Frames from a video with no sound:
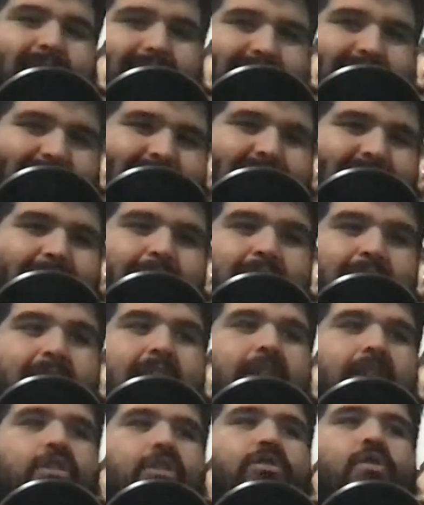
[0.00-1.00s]

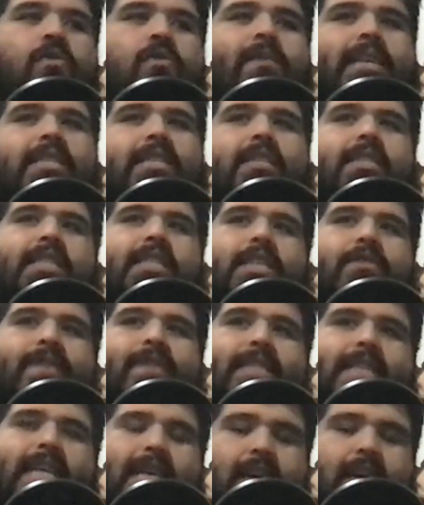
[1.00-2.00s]
There's always a
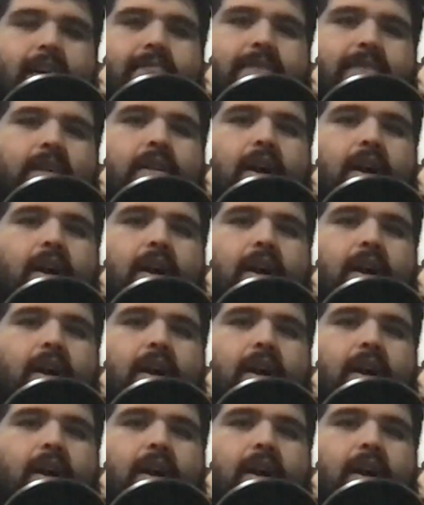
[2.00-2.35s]
series that comes